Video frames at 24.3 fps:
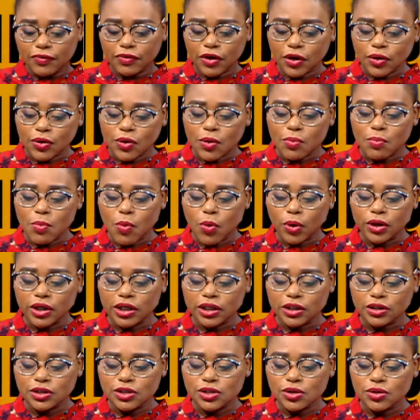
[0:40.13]
A very good
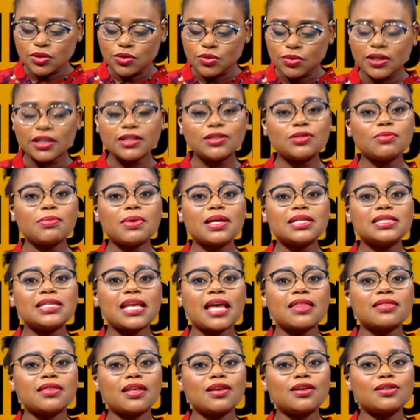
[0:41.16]
morning to you,
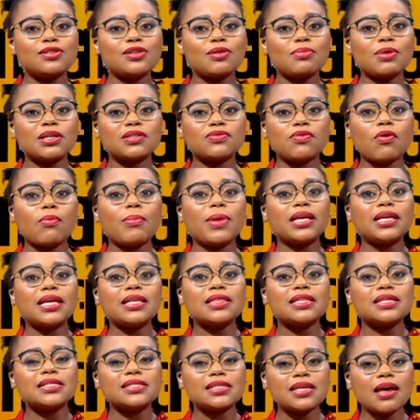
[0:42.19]
Gitumezi, and thank you so much for
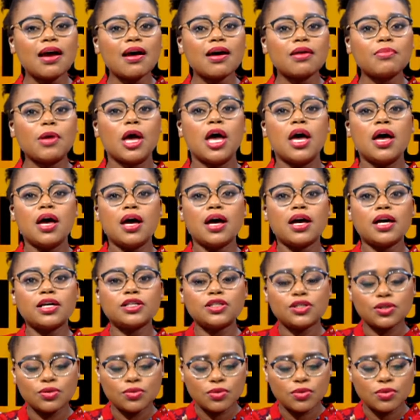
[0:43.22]
making the time uh,